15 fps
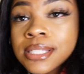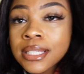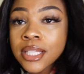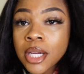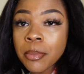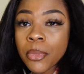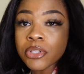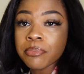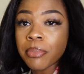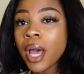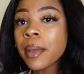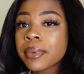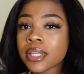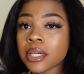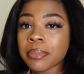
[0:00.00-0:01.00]
and their most
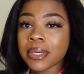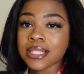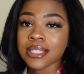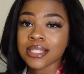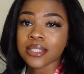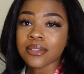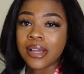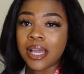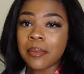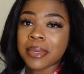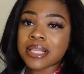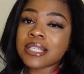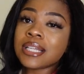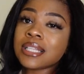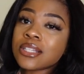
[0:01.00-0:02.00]
popular pieces so i am
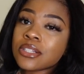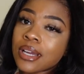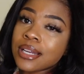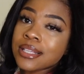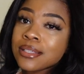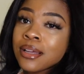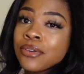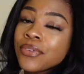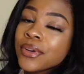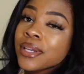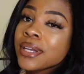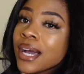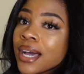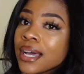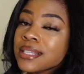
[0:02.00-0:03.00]
excited to try these on for you
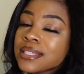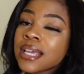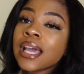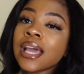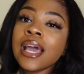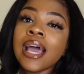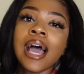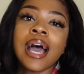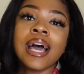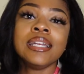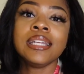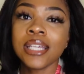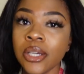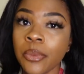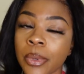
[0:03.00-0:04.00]
guys i
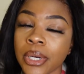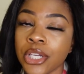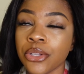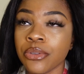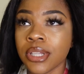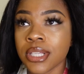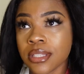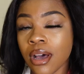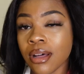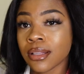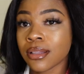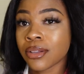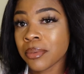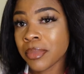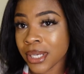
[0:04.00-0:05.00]
did want to do this haul a
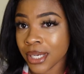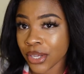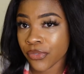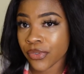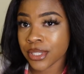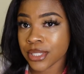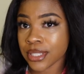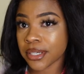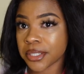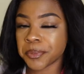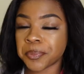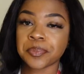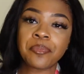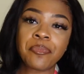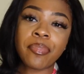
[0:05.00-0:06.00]
little bit different so
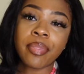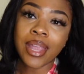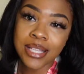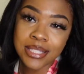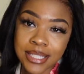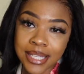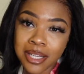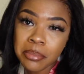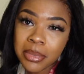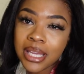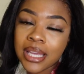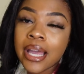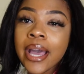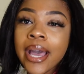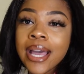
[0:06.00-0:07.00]
instead of
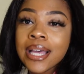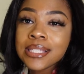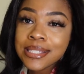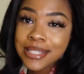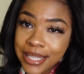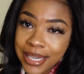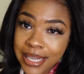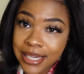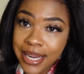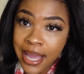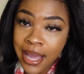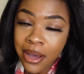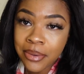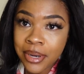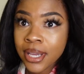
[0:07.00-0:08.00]
me sitting
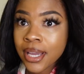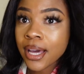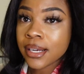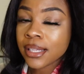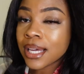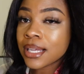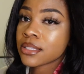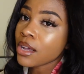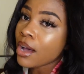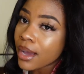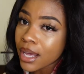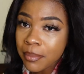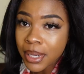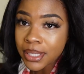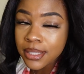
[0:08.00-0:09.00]
down and kind of like
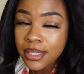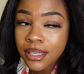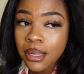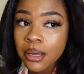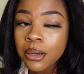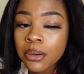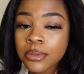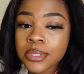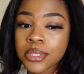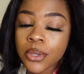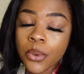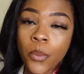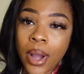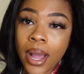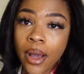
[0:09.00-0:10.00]
talking about the clothes
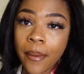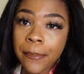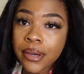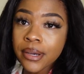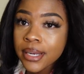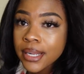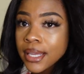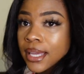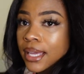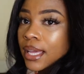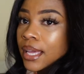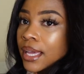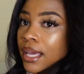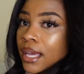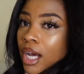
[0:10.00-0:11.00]
while putting
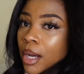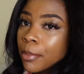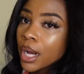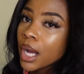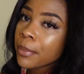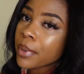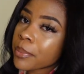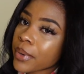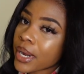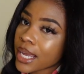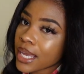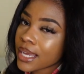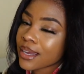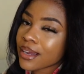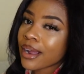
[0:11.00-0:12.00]
a pop-up right
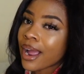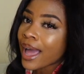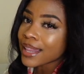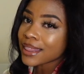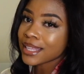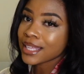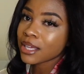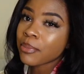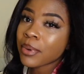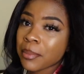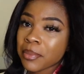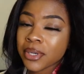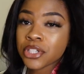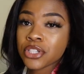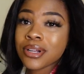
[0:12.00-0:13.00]
here i think what i'm
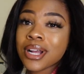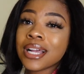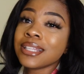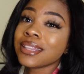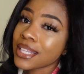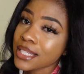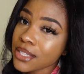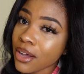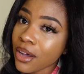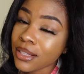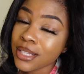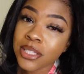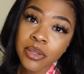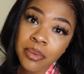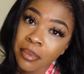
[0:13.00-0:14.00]
going to try in this haul
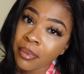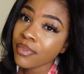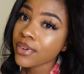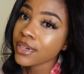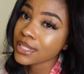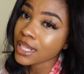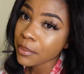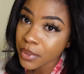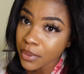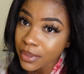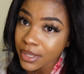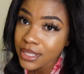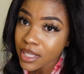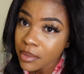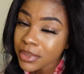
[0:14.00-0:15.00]
this will be my first time
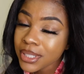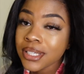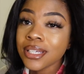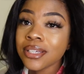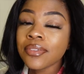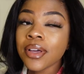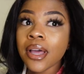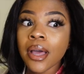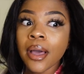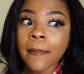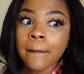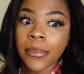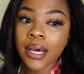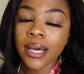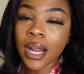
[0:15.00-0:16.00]
doing this i believe
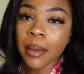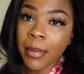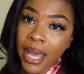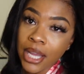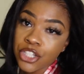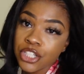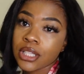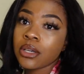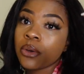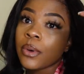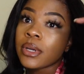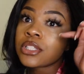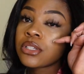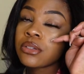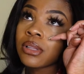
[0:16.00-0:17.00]
but i'm actually
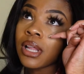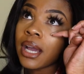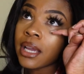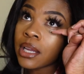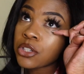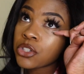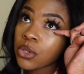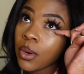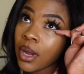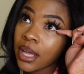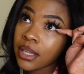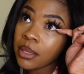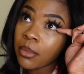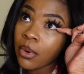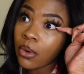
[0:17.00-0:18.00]
going to like try
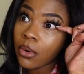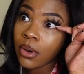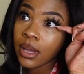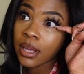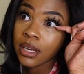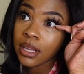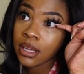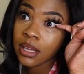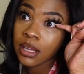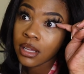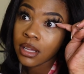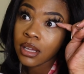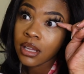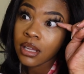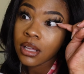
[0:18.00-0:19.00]
them on
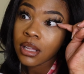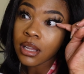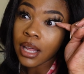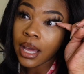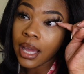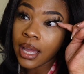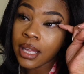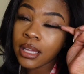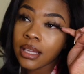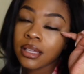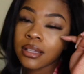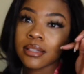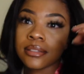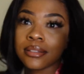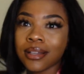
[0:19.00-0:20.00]
like
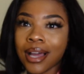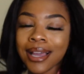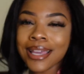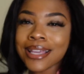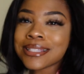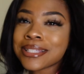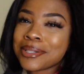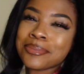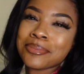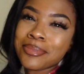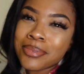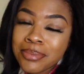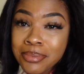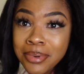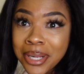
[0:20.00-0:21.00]
i guess in
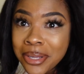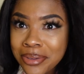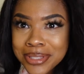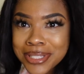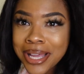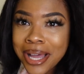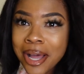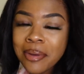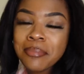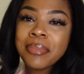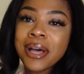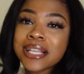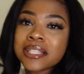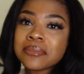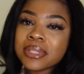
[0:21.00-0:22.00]
real time
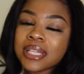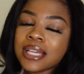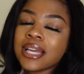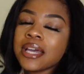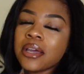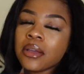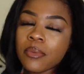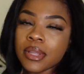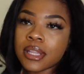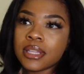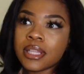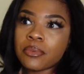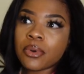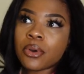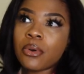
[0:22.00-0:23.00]
possibly rather
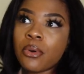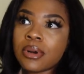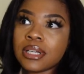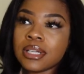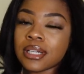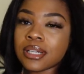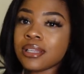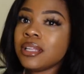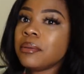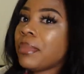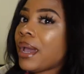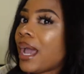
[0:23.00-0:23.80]
than recording the clip